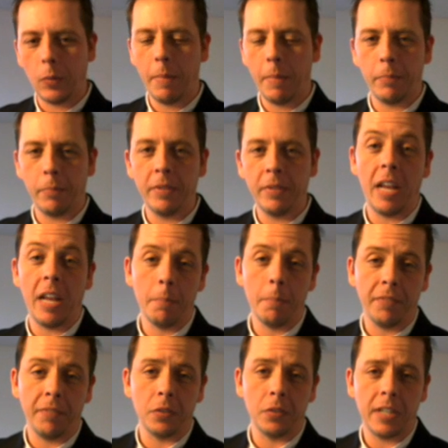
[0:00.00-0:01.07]
Toronto Maple Leafs and the
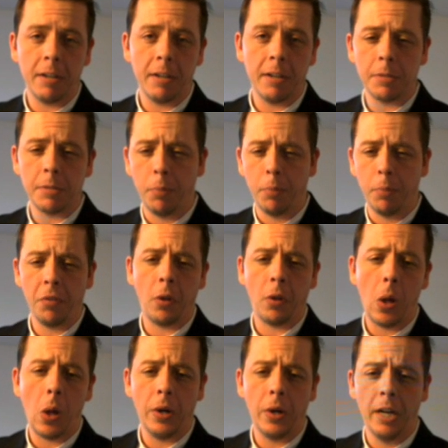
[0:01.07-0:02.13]
Buffalo Sabres both
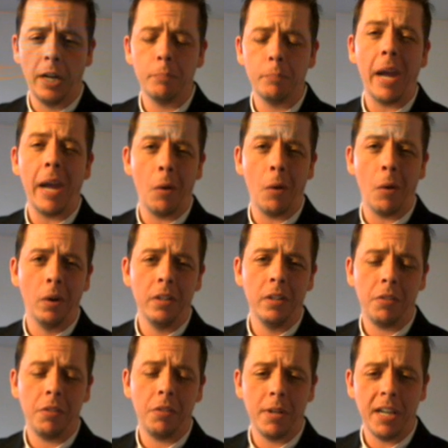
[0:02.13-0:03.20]
clawing it up at 1
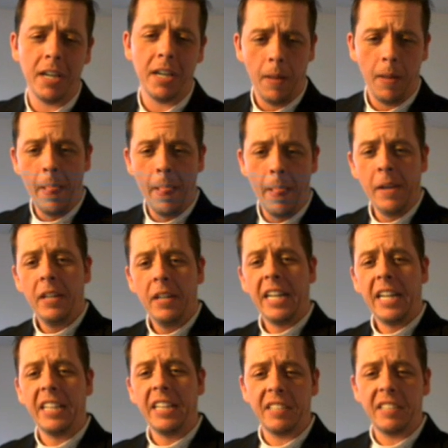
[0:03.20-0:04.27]
and 3.
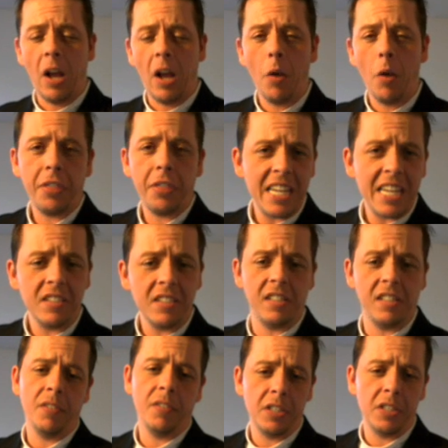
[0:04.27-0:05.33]
In the Southeast
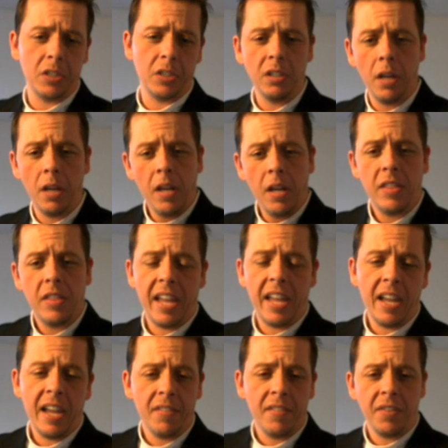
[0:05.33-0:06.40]
Division,
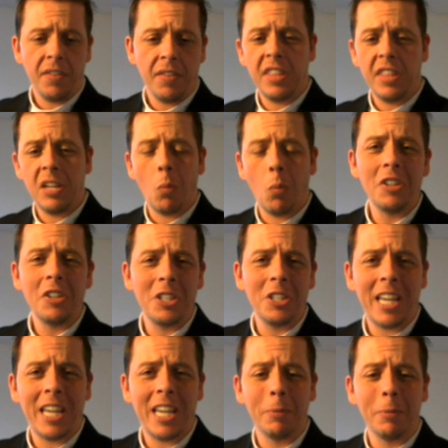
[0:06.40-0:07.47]
they have the
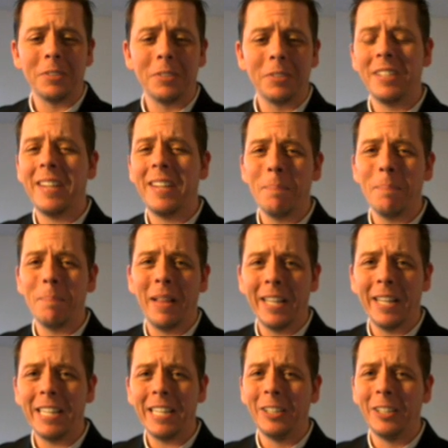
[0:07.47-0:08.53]
Washington Capitals and the Tampa Bay
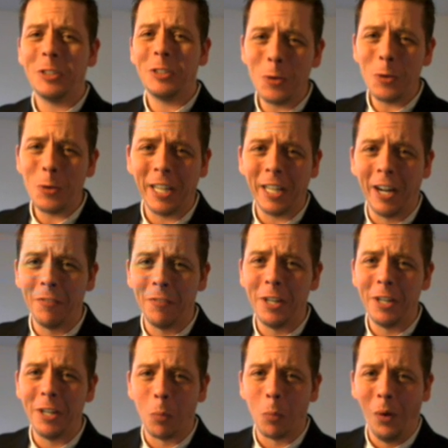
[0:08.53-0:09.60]
Lightning are duking it out
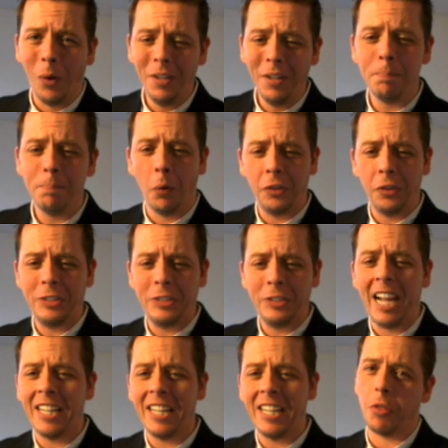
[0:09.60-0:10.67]
for number one. Both are
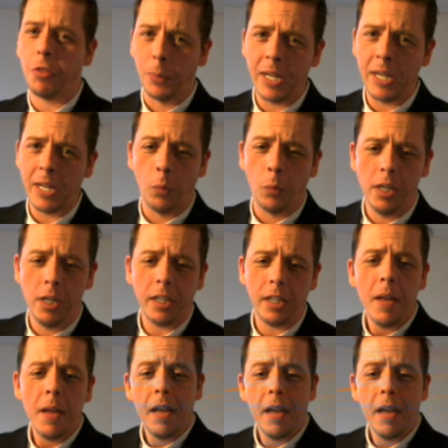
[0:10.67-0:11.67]
tied at three and one.